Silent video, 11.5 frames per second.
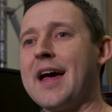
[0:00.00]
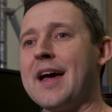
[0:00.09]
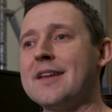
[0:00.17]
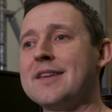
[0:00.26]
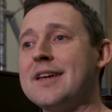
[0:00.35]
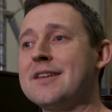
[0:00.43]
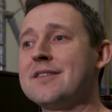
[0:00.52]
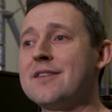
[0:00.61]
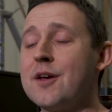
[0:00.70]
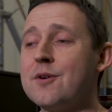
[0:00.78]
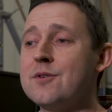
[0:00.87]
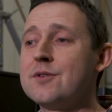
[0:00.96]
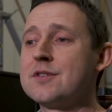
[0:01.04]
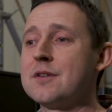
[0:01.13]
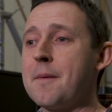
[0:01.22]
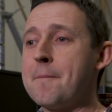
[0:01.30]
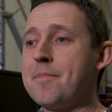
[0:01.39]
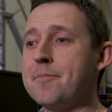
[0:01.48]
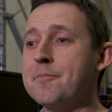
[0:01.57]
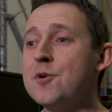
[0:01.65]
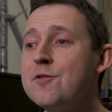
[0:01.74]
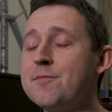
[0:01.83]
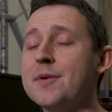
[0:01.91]
And it's those
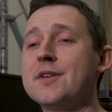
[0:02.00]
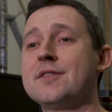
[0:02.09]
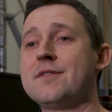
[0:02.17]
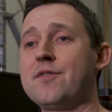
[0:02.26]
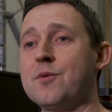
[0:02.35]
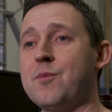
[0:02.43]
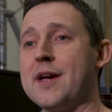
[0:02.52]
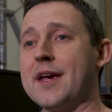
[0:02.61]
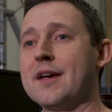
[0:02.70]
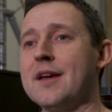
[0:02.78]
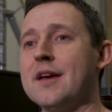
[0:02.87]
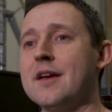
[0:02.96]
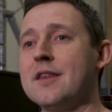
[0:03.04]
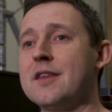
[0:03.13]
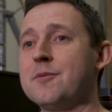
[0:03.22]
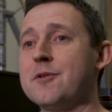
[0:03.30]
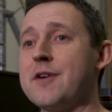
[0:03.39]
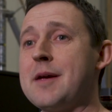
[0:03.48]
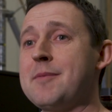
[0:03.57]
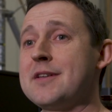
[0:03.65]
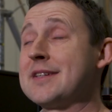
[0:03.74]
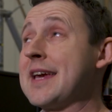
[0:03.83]
movements of the wing that we're aiming to